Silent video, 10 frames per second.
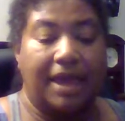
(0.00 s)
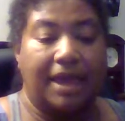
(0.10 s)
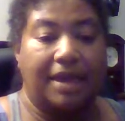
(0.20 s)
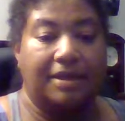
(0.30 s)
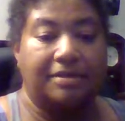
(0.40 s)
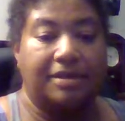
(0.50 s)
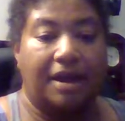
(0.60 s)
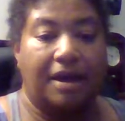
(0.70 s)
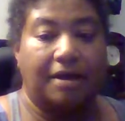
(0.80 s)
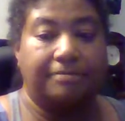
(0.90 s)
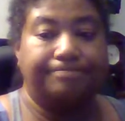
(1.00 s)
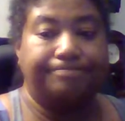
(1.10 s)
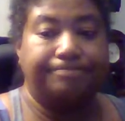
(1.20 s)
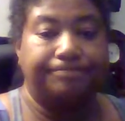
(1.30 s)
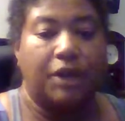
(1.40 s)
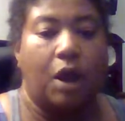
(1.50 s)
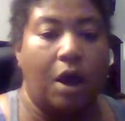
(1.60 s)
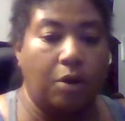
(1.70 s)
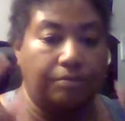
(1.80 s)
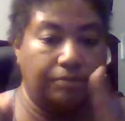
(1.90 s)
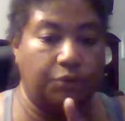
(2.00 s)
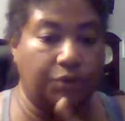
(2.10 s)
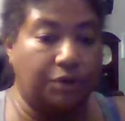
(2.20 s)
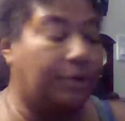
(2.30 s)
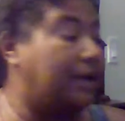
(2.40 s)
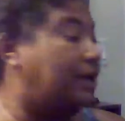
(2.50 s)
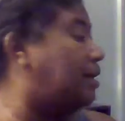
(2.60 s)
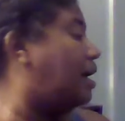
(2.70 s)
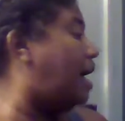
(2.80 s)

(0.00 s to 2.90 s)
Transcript: And oh, real quick,